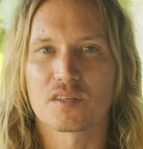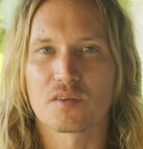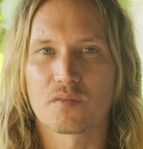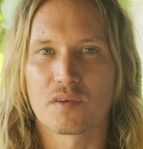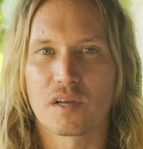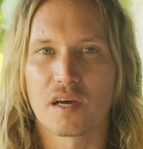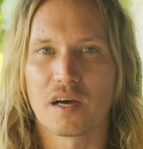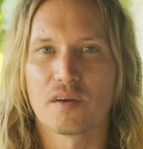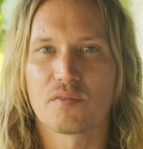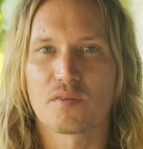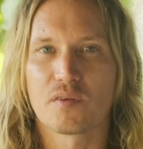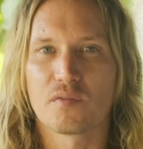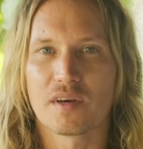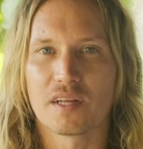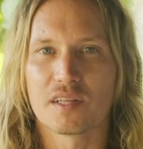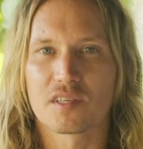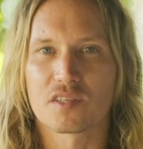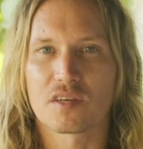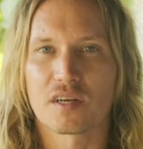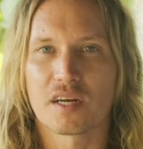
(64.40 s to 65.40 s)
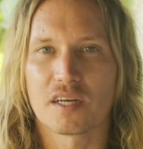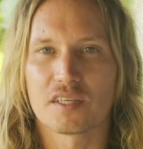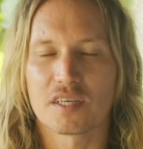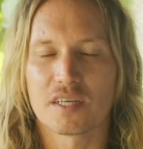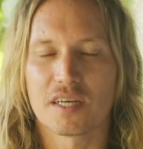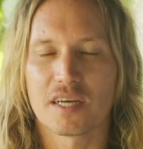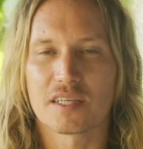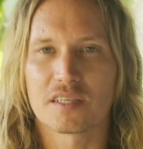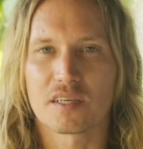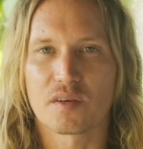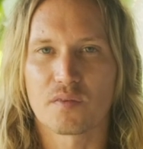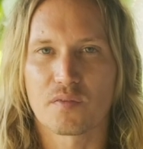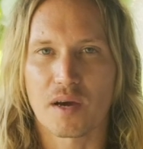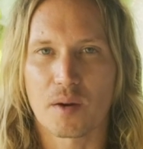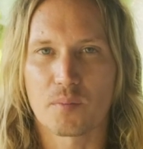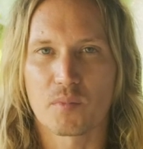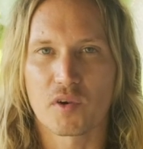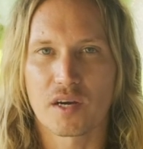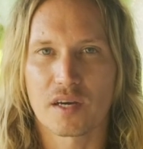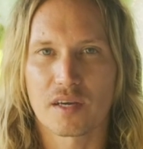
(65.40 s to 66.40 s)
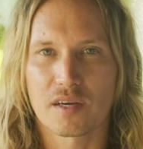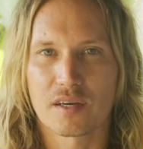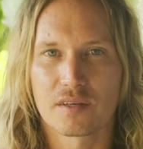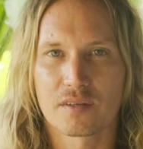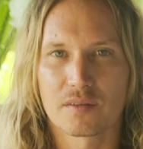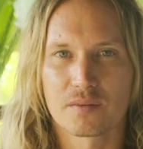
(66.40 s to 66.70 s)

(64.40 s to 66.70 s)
of life events on our genetic fabric.